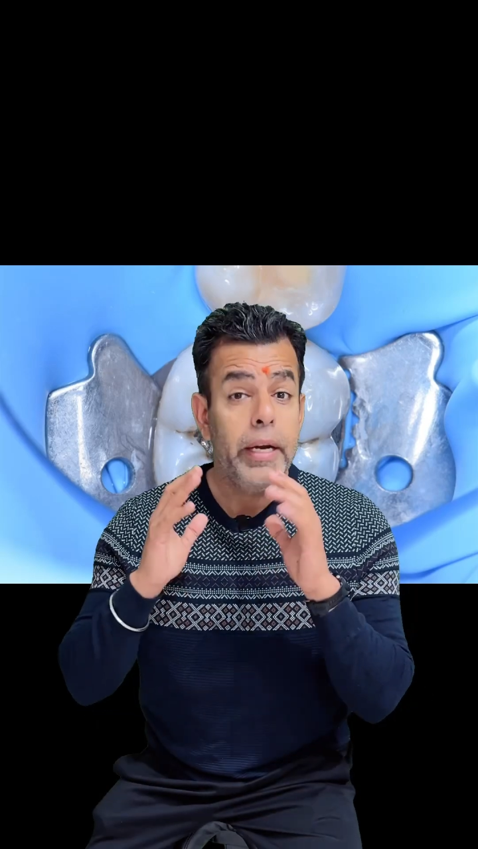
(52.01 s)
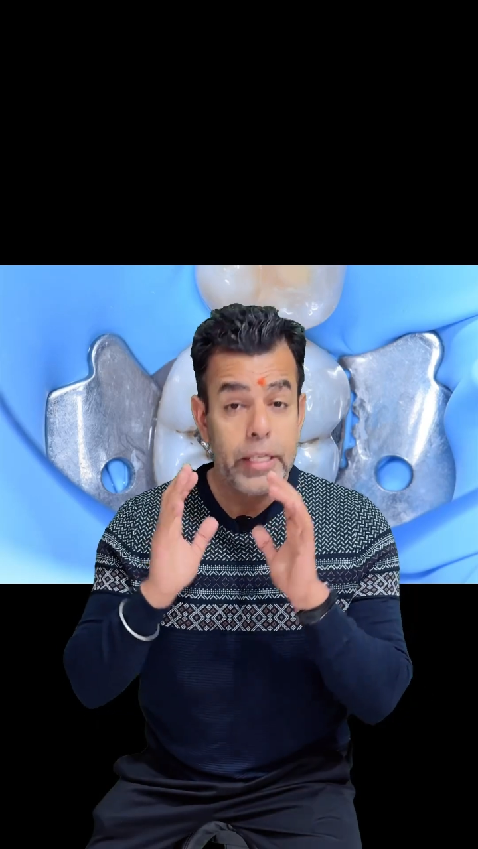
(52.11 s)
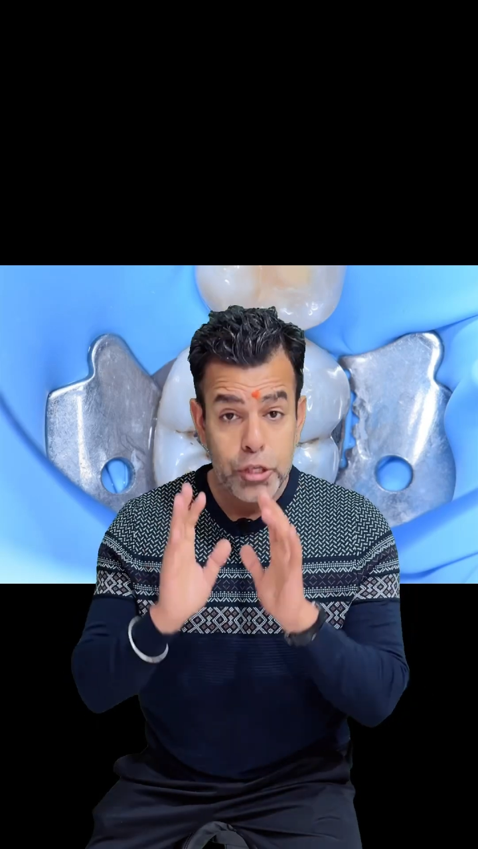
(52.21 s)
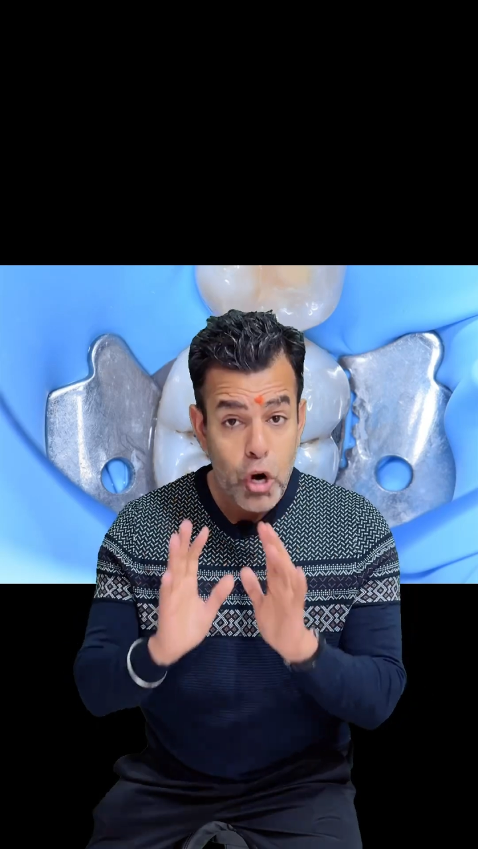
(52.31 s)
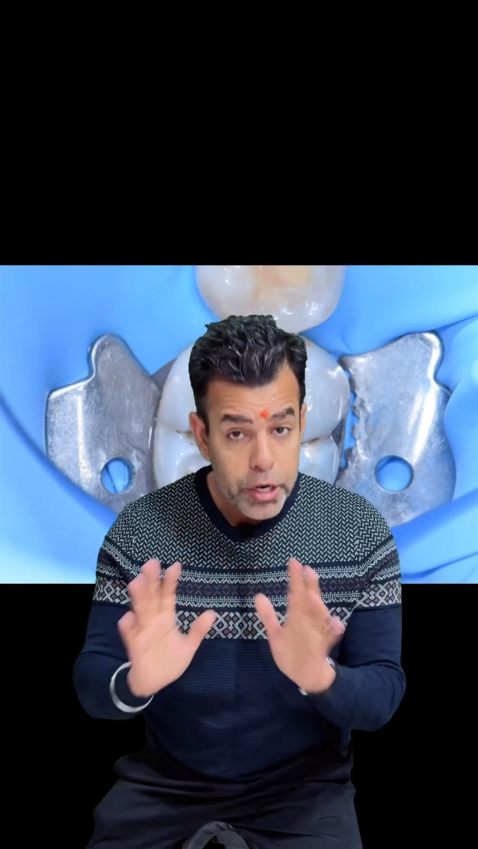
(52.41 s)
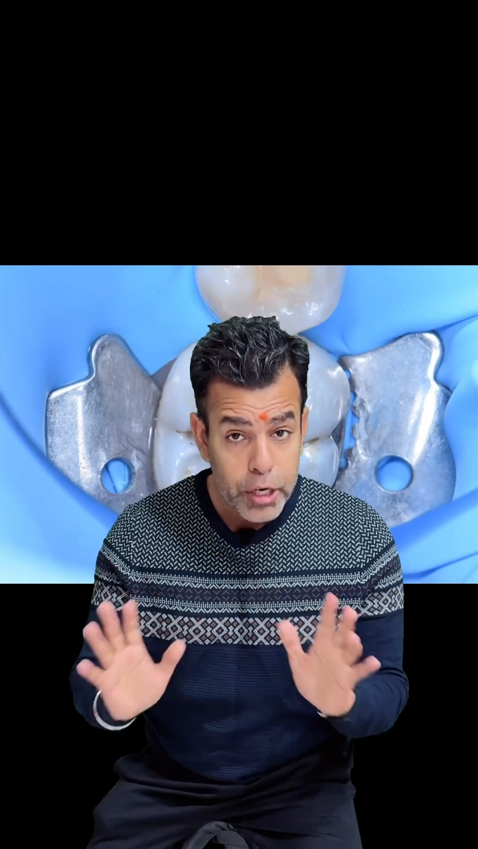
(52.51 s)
It is not